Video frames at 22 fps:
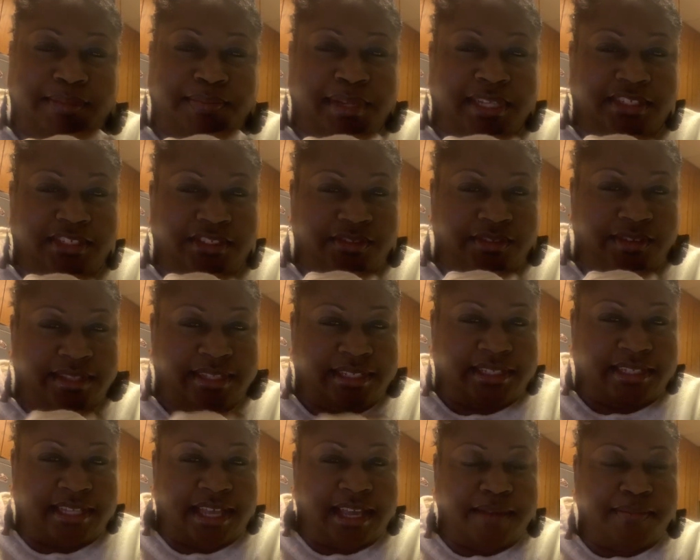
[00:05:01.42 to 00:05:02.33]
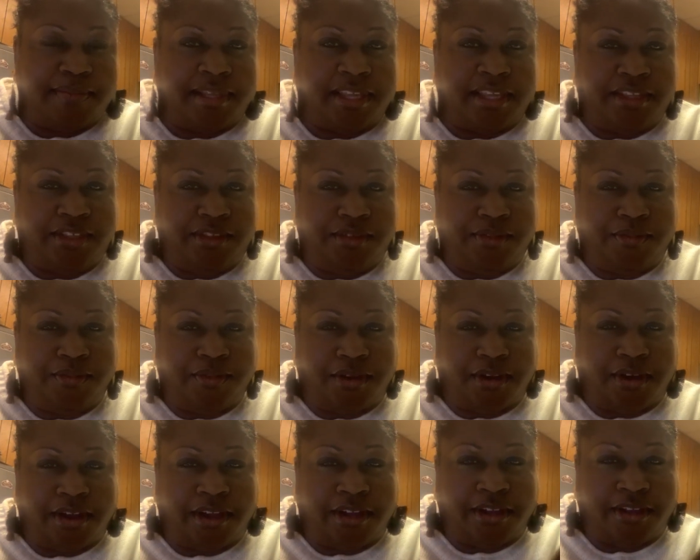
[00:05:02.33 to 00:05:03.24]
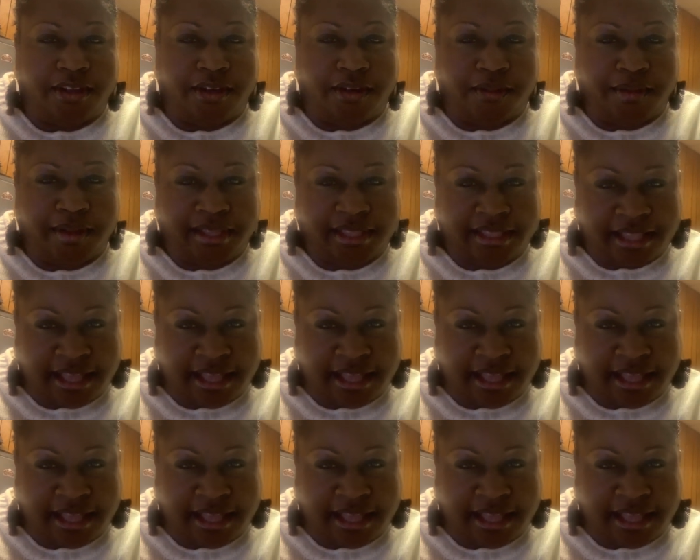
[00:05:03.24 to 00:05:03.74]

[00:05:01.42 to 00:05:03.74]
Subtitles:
I'm not sure the time that you are going